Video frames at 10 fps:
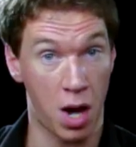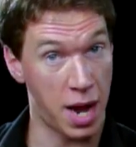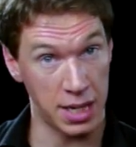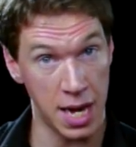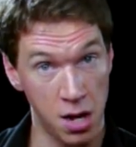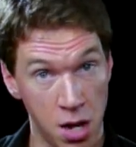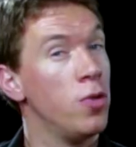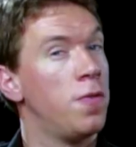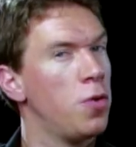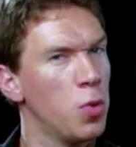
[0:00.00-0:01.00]
died young,
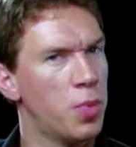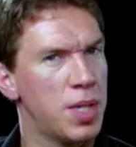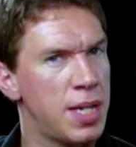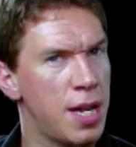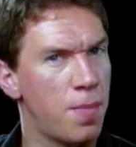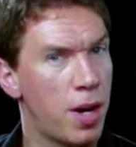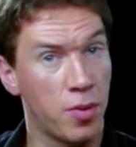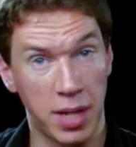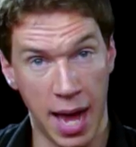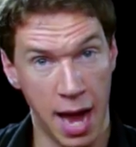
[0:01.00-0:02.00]
whose funeral was attended by
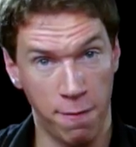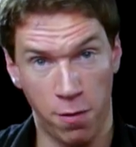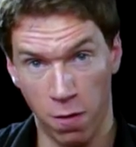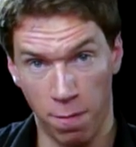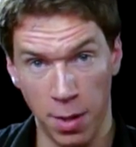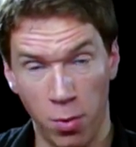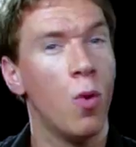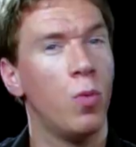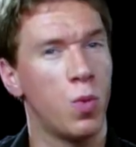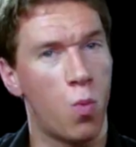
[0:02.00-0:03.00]
only a handful of
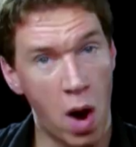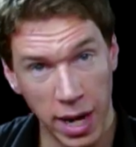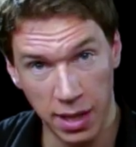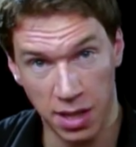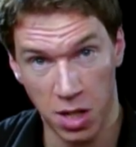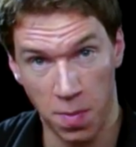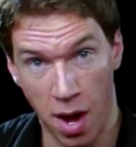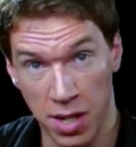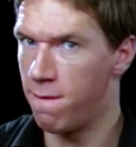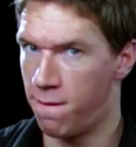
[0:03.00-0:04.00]
people, was widely
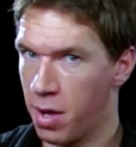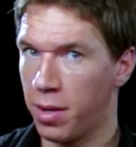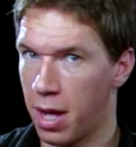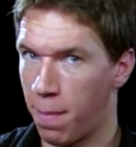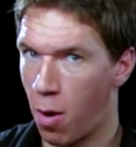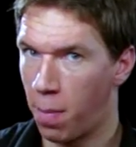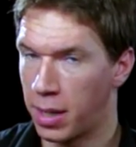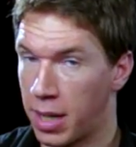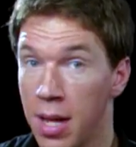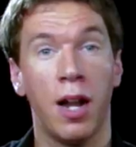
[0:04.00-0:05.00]
despised, very
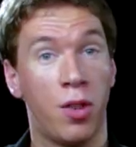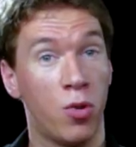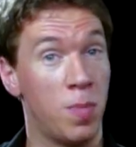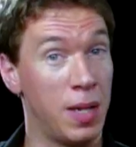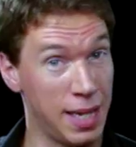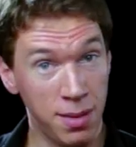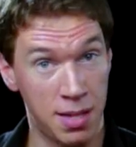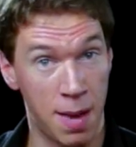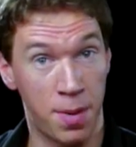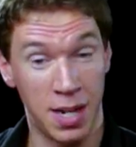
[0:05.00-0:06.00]
unpopular, and thought to be
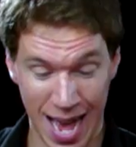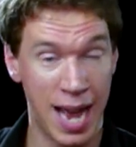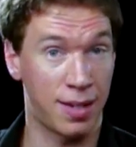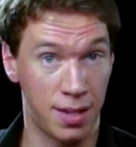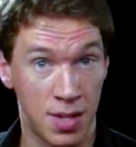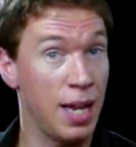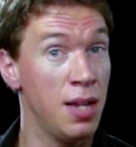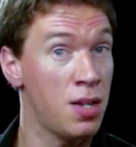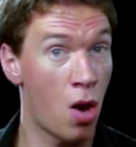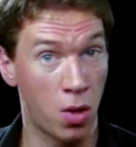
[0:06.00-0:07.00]
ill-tempered, tactless,
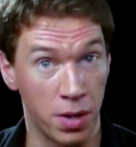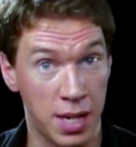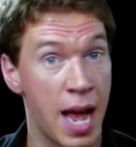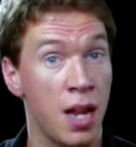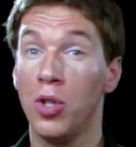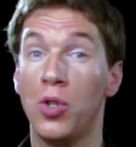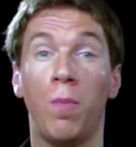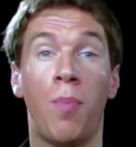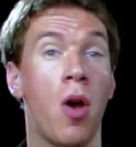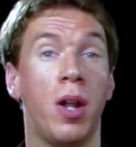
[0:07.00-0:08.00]
intolerant, and
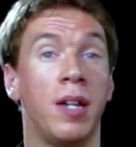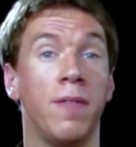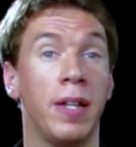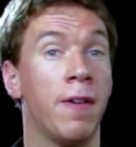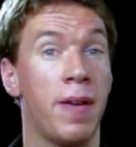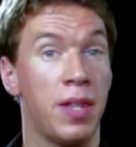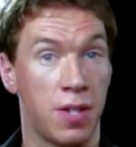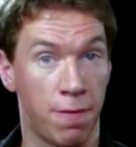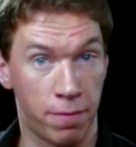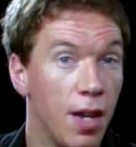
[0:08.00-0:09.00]
superlatively
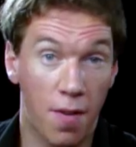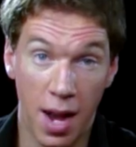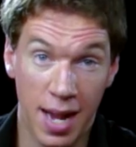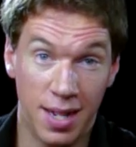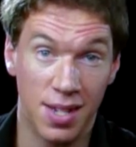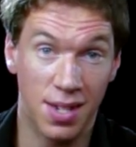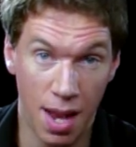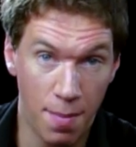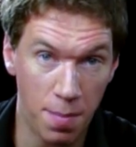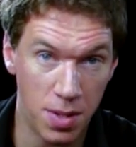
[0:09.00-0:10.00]
offensive. If I had to
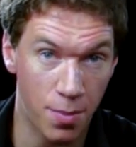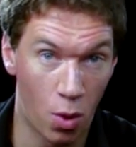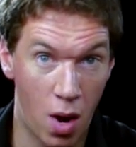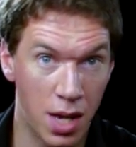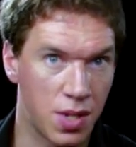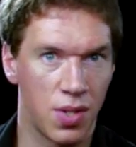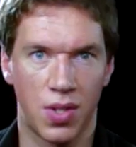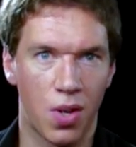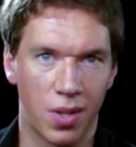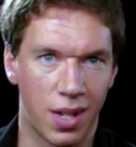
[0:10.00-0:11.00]
sum up Semmelweis's
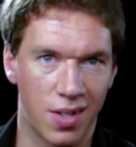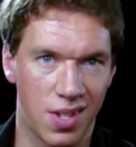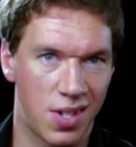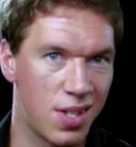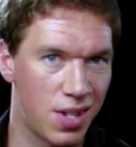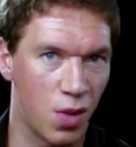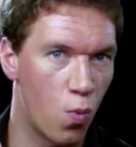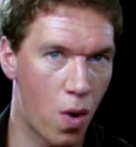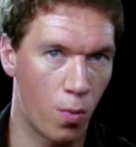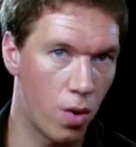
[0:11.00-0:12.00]
sorry existence
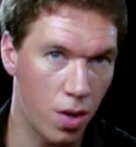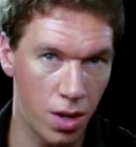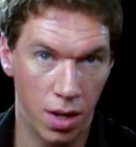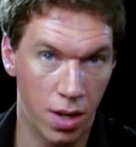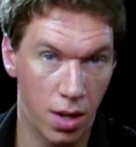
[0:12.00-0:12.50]
in one word,